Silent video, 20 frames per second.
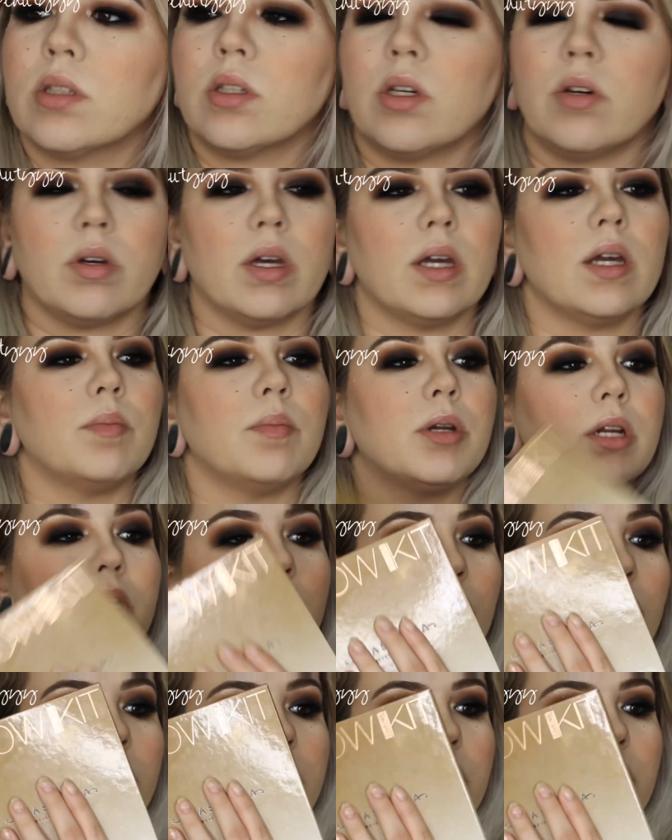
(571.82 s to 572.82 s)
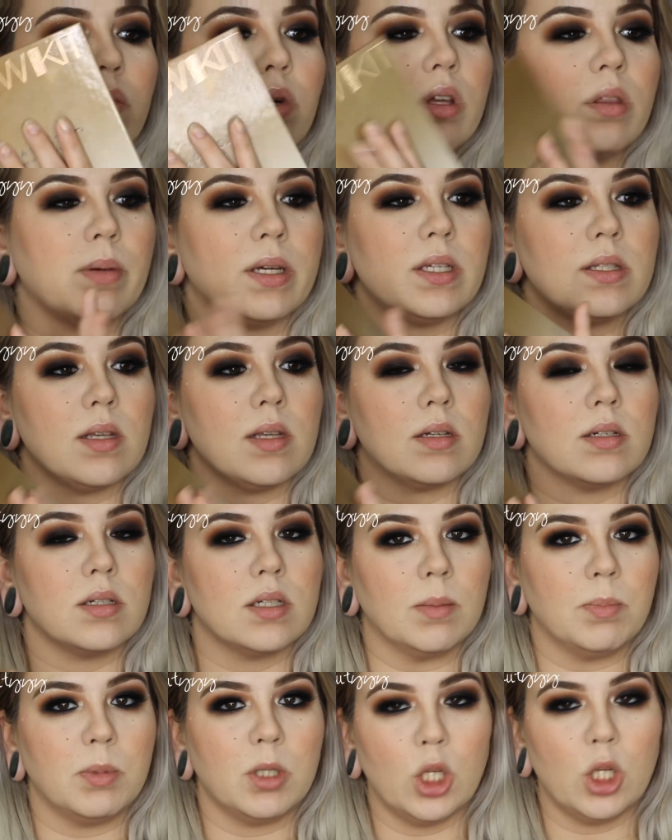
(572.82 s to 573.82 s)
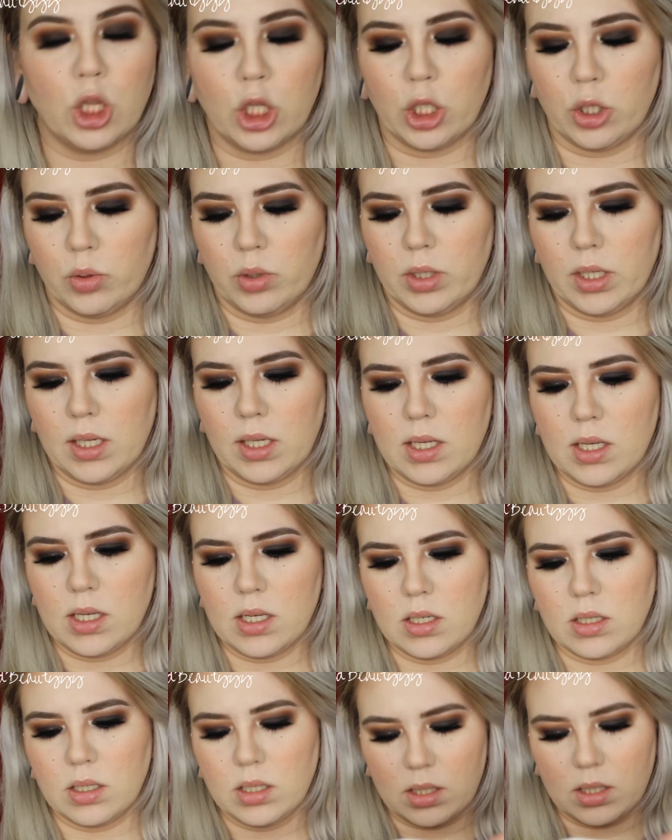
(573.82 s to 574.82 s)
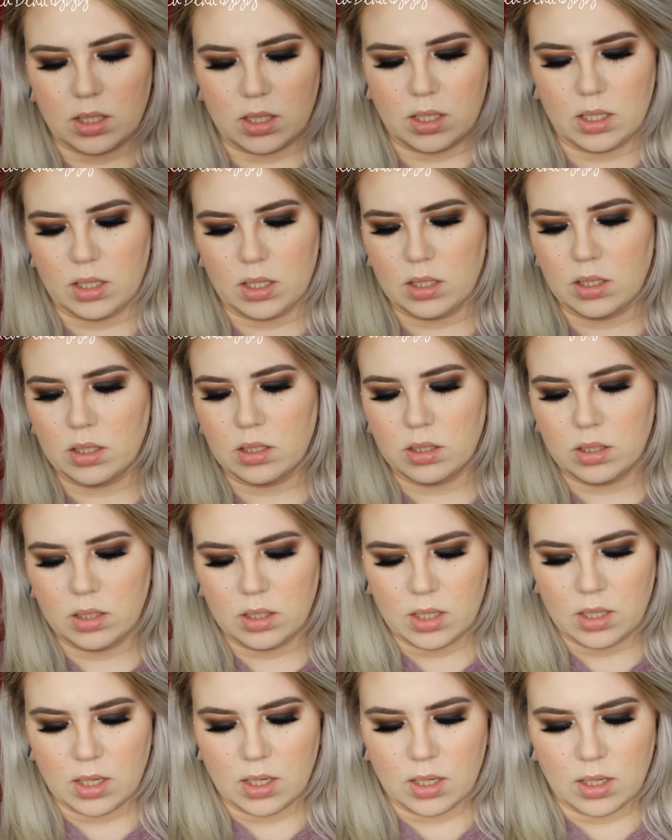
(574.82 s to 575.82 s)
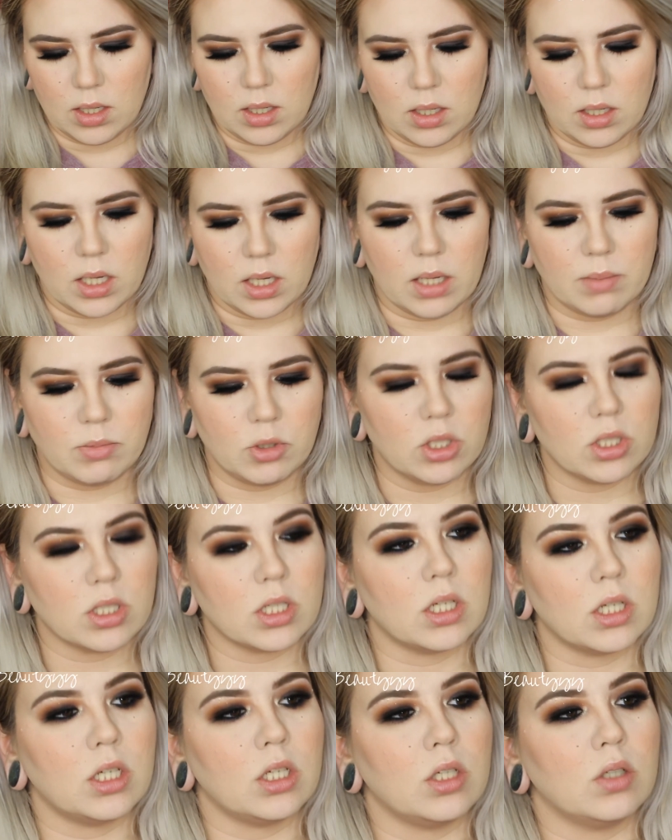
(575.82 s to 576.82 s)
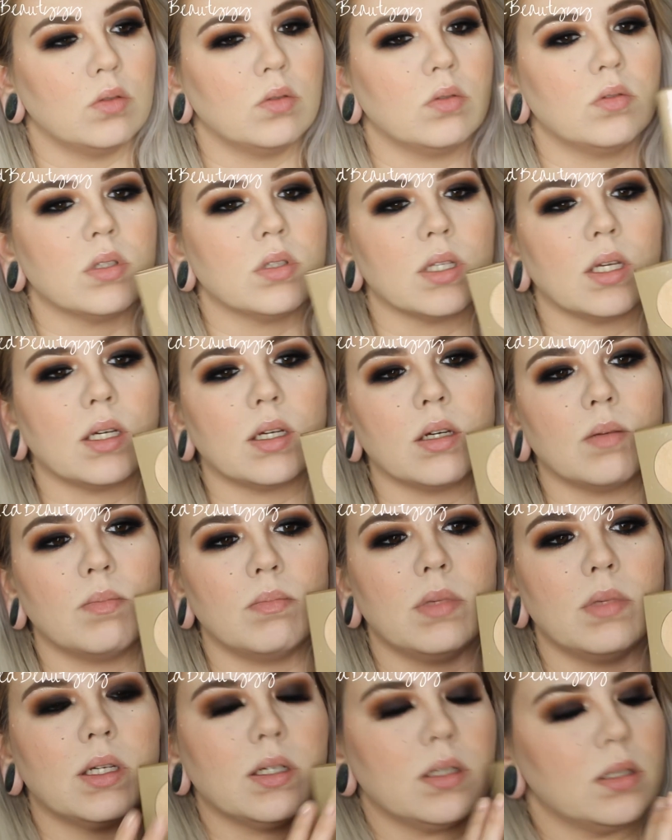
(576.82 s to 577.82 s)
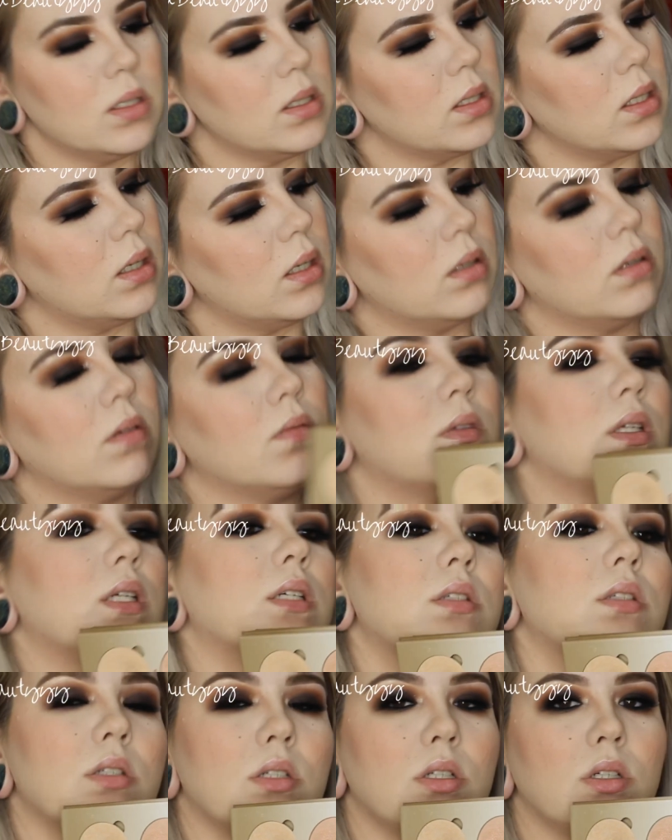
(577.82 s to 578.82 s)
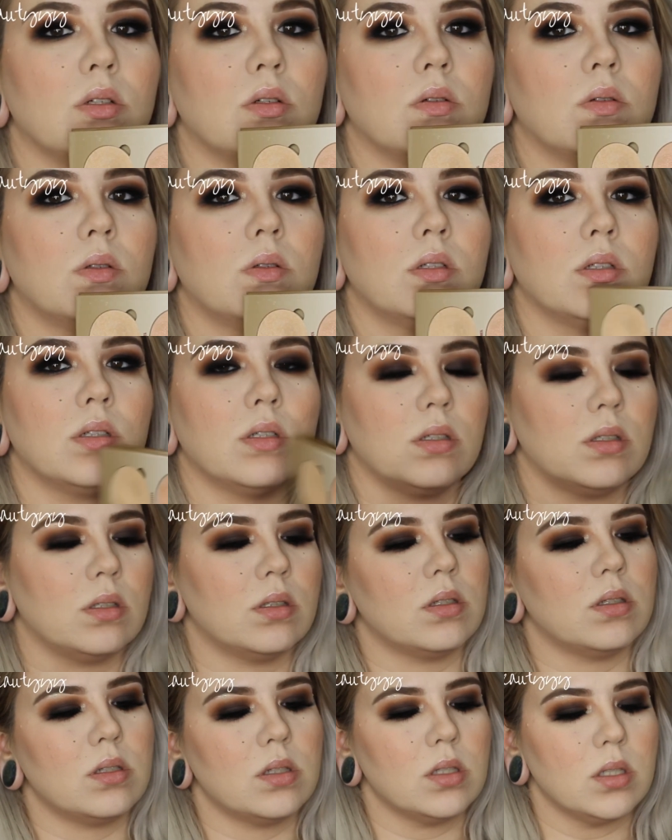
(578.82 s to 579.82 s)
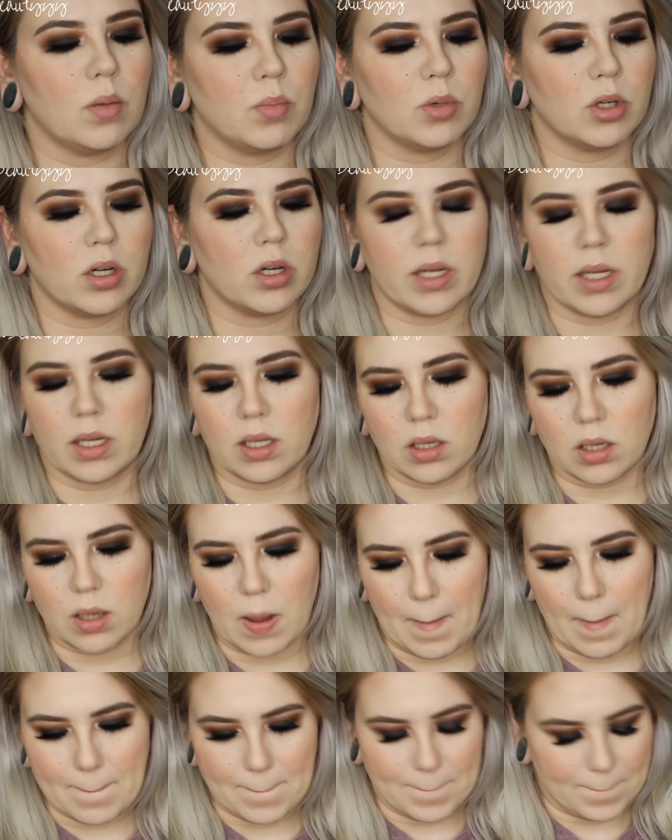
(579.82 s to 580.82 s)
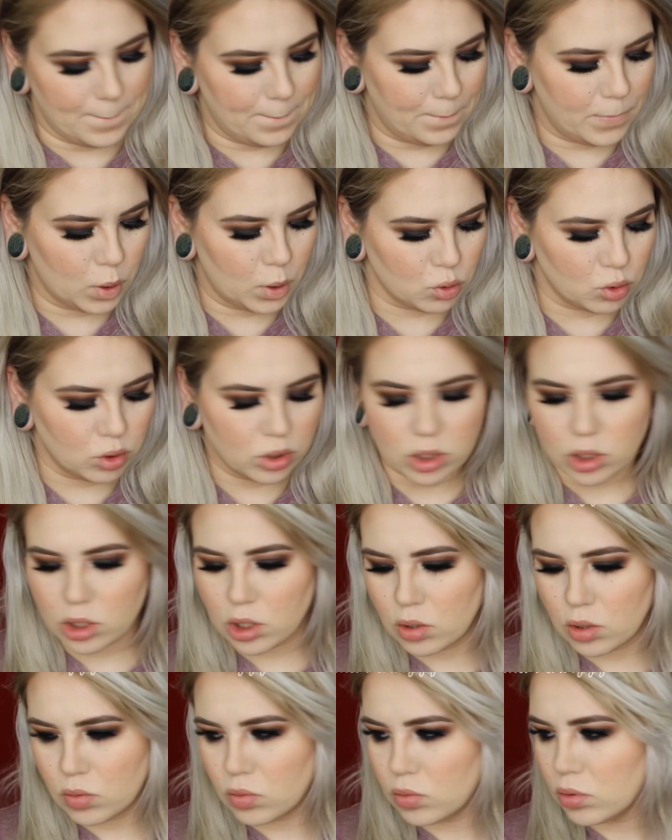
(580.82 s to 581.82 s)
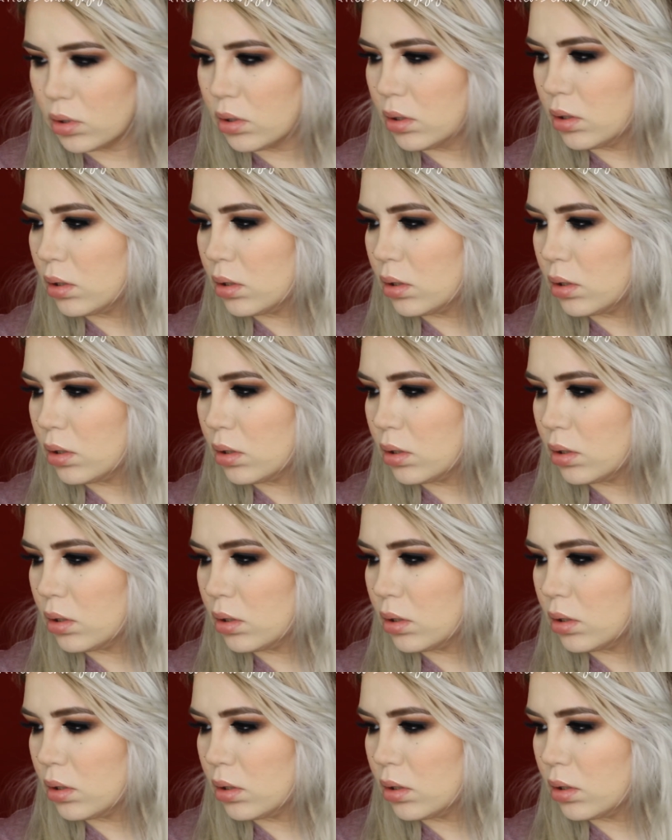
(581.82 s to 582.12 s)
Okay, I'm gonna go in with my Sun Dipped Glow Kit, and I'm just gonna use a mix of these two, Summer and Moodstone.